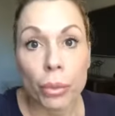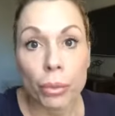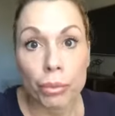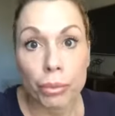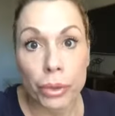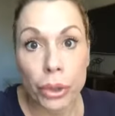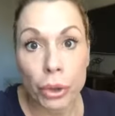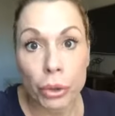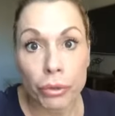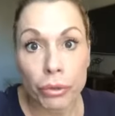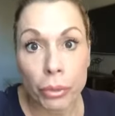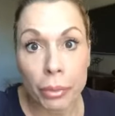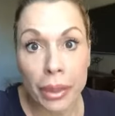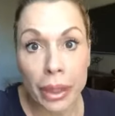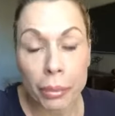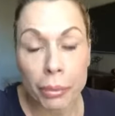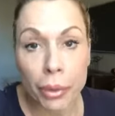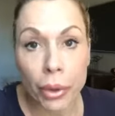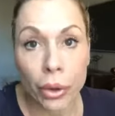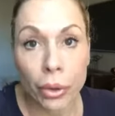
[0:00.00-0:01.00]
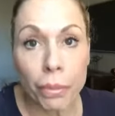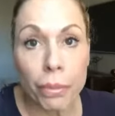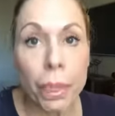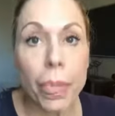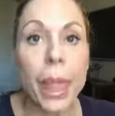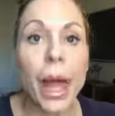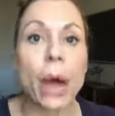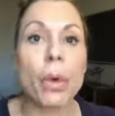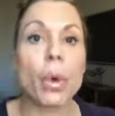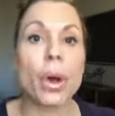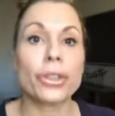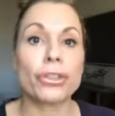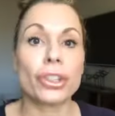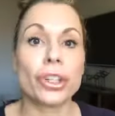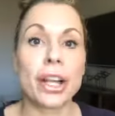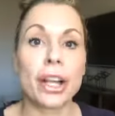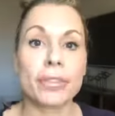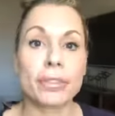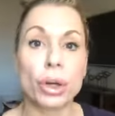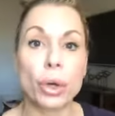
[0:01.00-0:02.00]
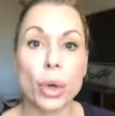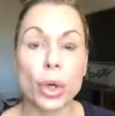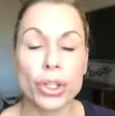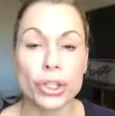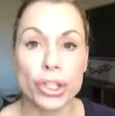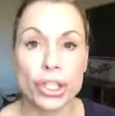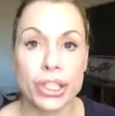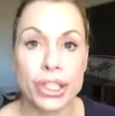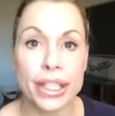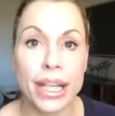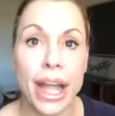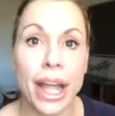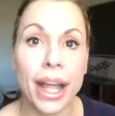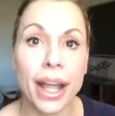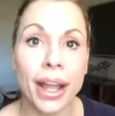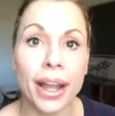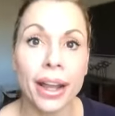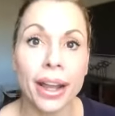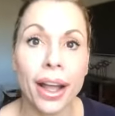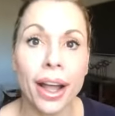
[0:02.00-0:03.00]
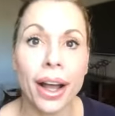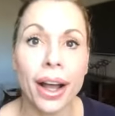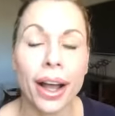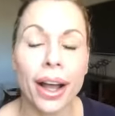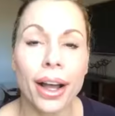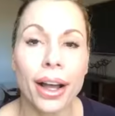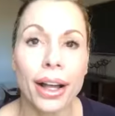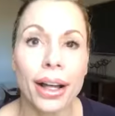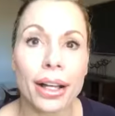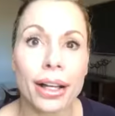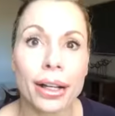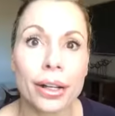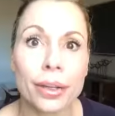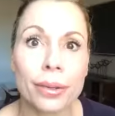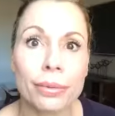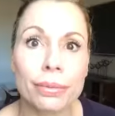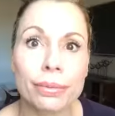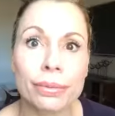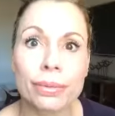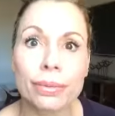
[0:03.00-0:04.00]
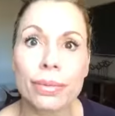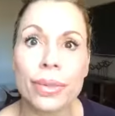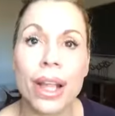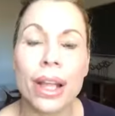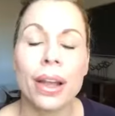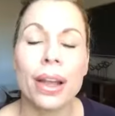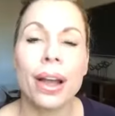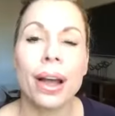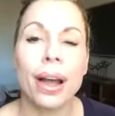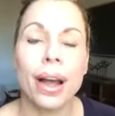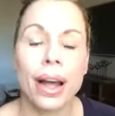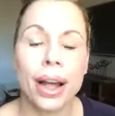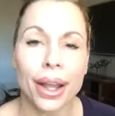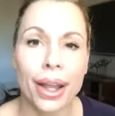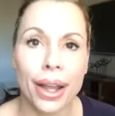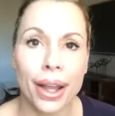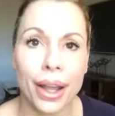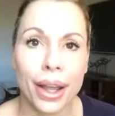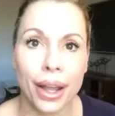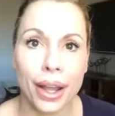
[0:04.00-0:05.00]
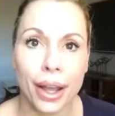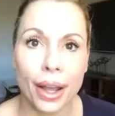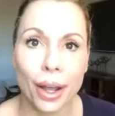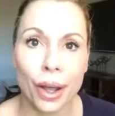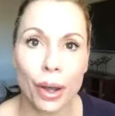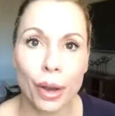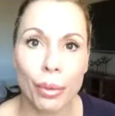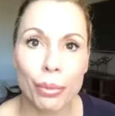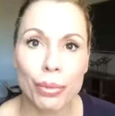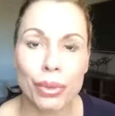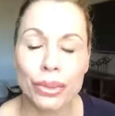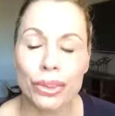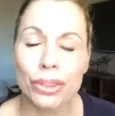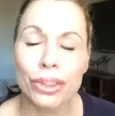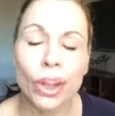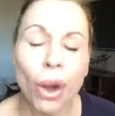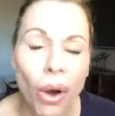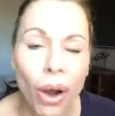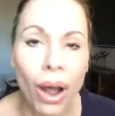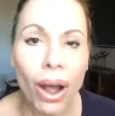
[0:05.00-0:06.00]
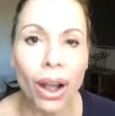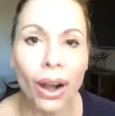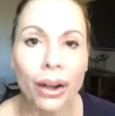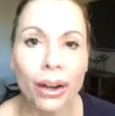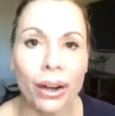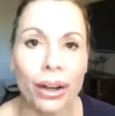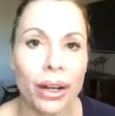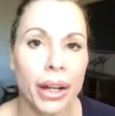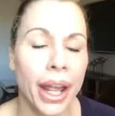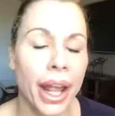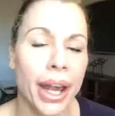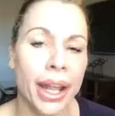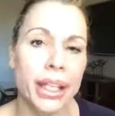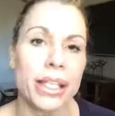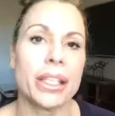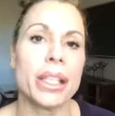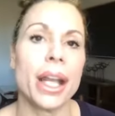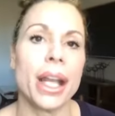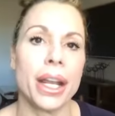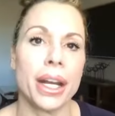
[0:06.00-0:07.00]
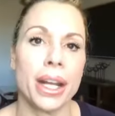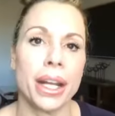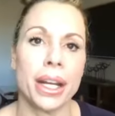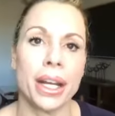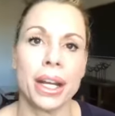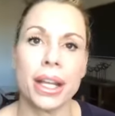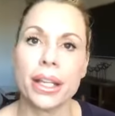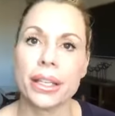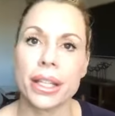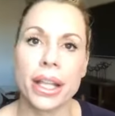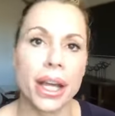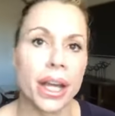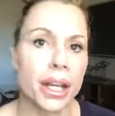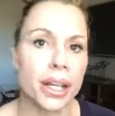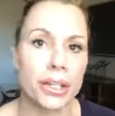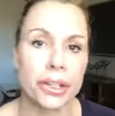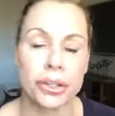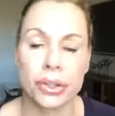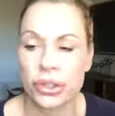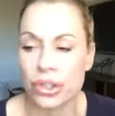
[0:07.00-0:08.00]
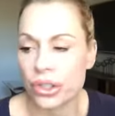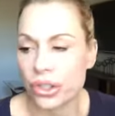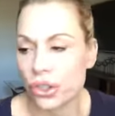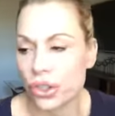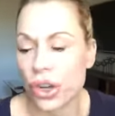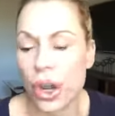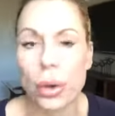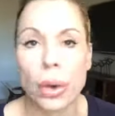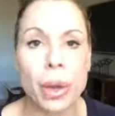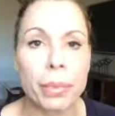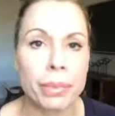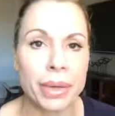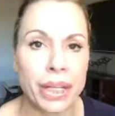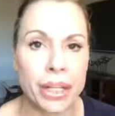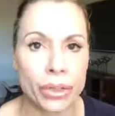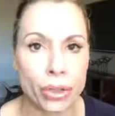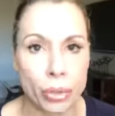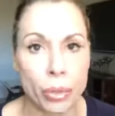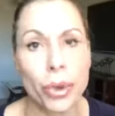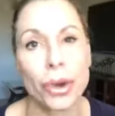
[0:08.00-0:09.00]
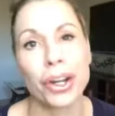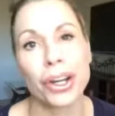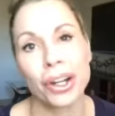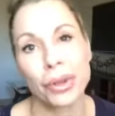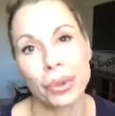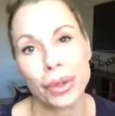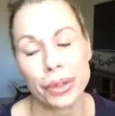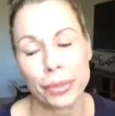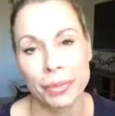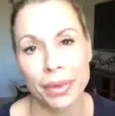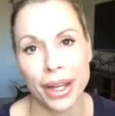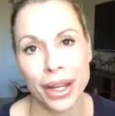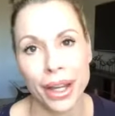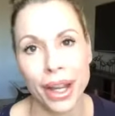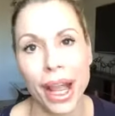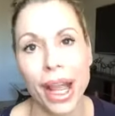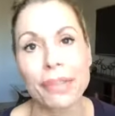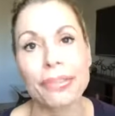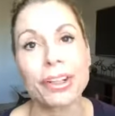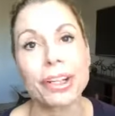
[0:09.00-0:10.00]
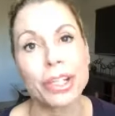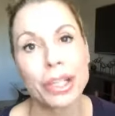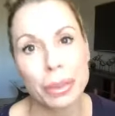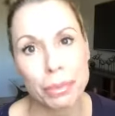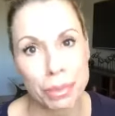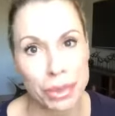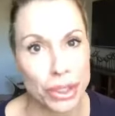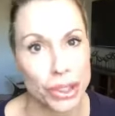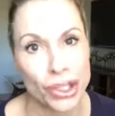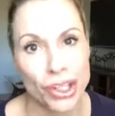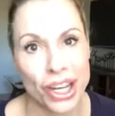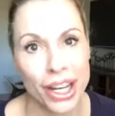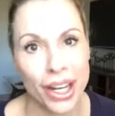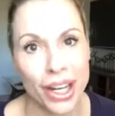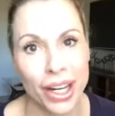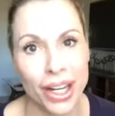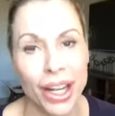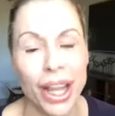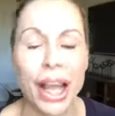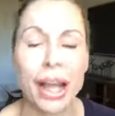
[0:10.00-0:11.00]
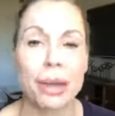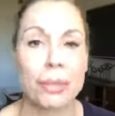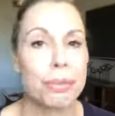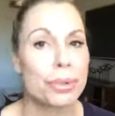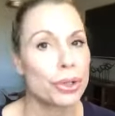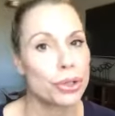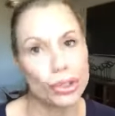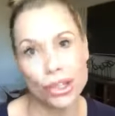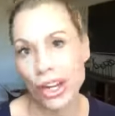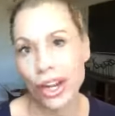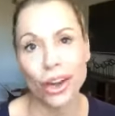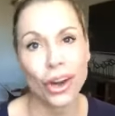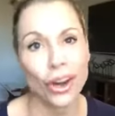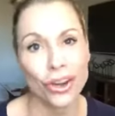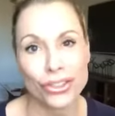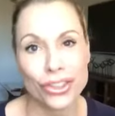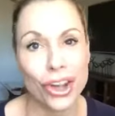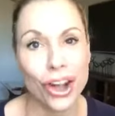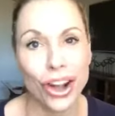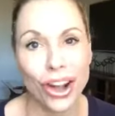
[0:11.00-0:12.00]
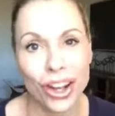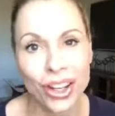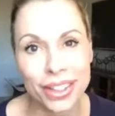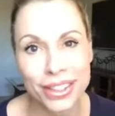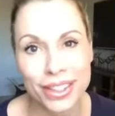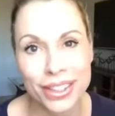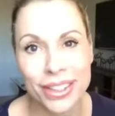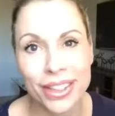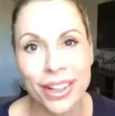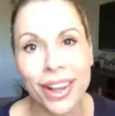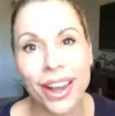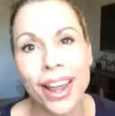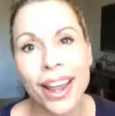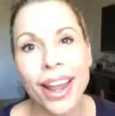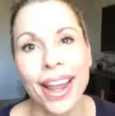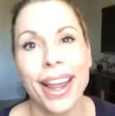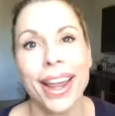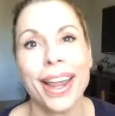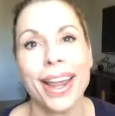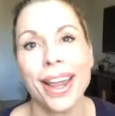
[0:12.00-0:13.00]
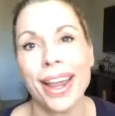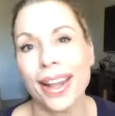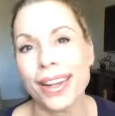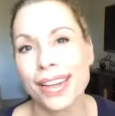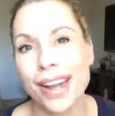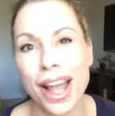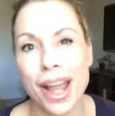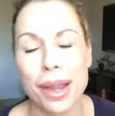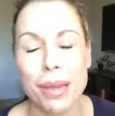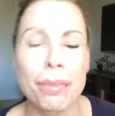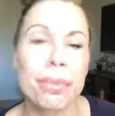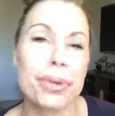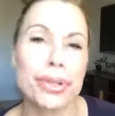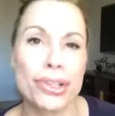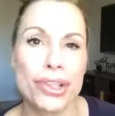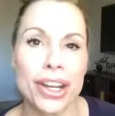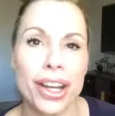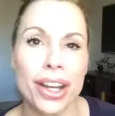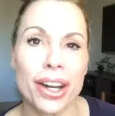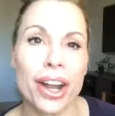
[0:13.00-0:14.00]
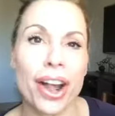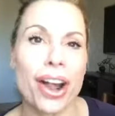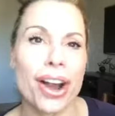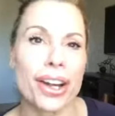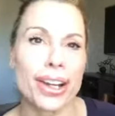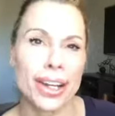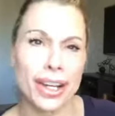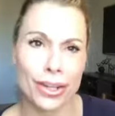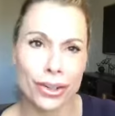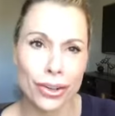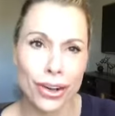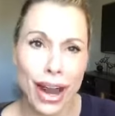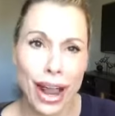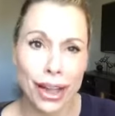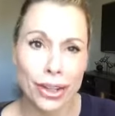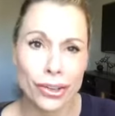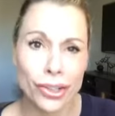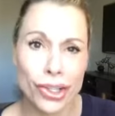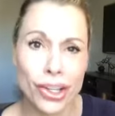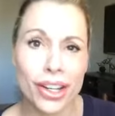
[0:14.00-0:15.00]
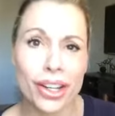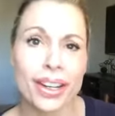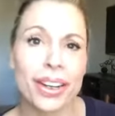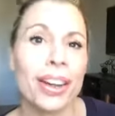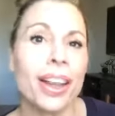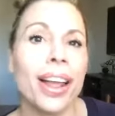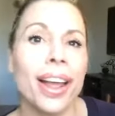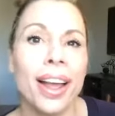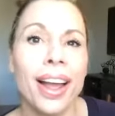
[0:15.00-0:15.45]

Beautiful people. I want you to have a gorgeous day. Um, I am so honored and excited that you show up each morning with me. I really appreciate it. I appreciate our talks, and I appreciate our interaction.